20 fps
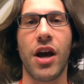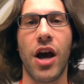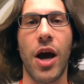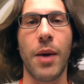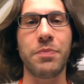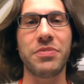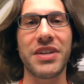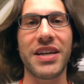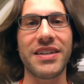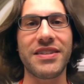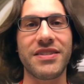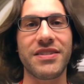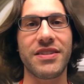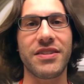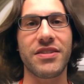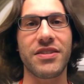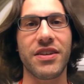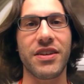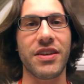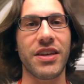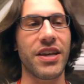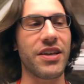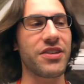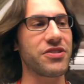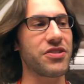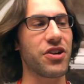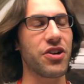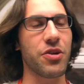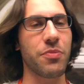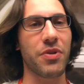updates since the
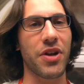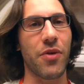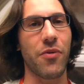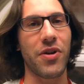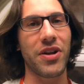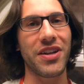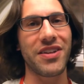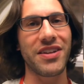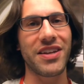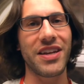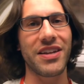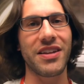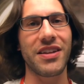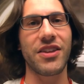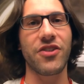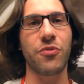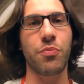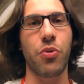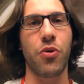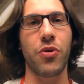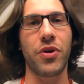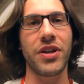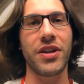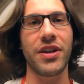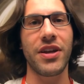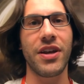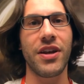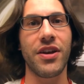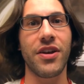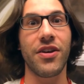Kickstarter, but I wanted to get to this point.